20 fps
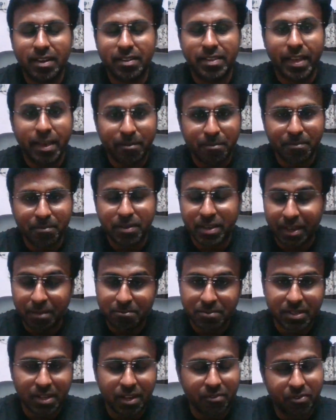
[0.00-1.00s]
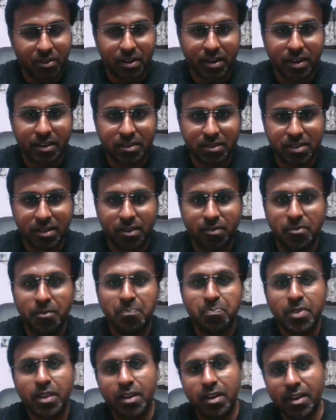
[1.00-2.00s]
them, himself or herself,
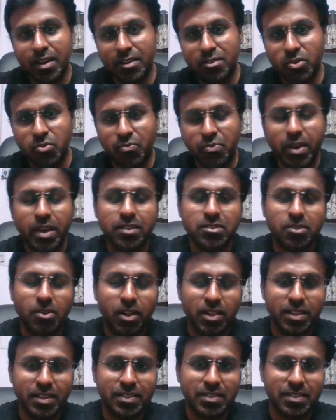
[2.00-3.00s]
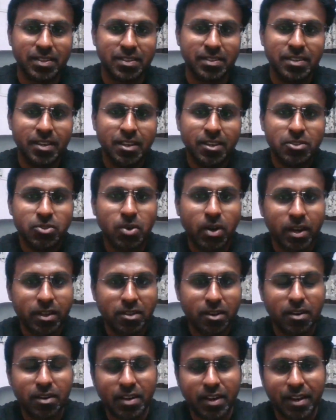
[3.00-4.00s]
to face all these things. So I
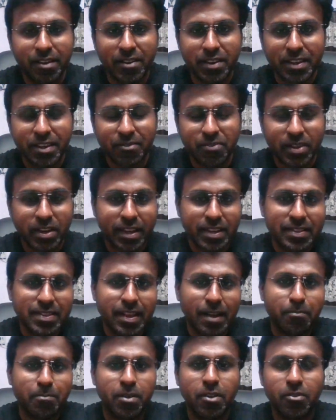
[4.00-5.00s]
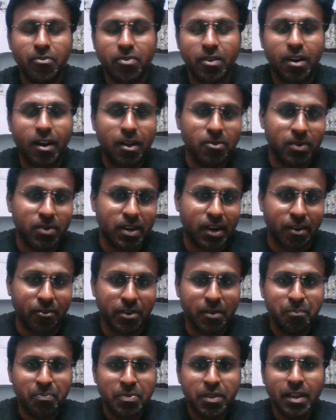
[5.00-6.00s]
thought I will give an example of Rahul Dravid.
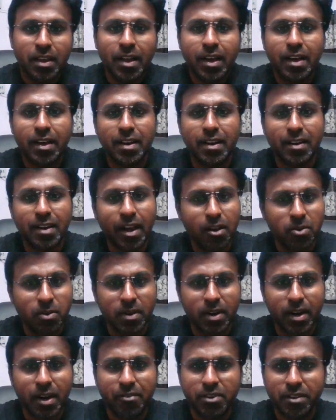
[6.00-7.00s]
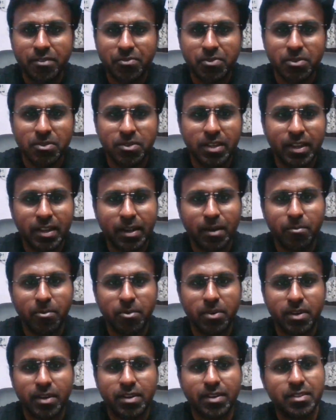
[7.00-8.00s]
Rahul Dravid, if you think
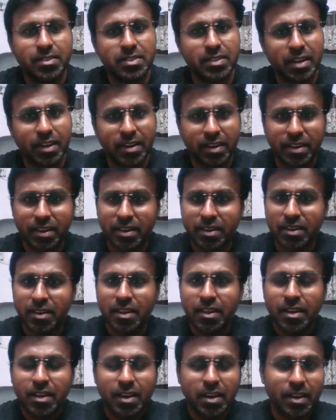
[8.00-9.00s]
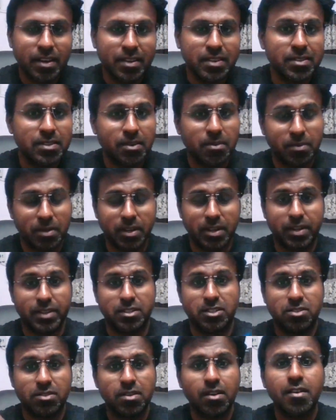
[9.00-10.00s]
about it, his career is an
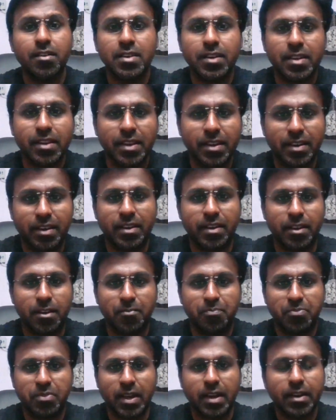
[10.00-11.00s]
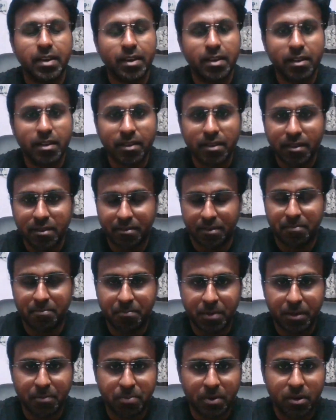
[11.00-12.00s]
extraordinary career. And
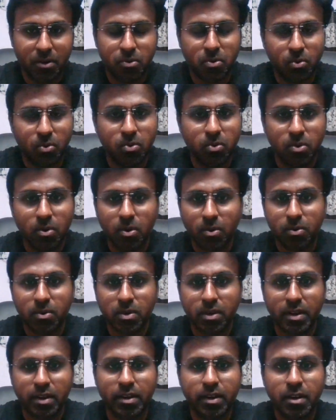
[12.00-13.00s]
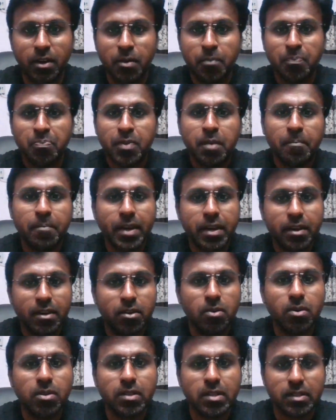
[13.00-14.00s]
people who know cricket might
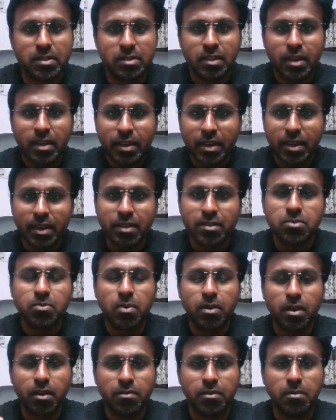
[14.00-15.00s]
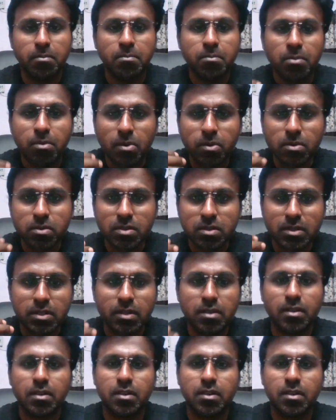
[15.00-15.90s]
know this. He is one of the most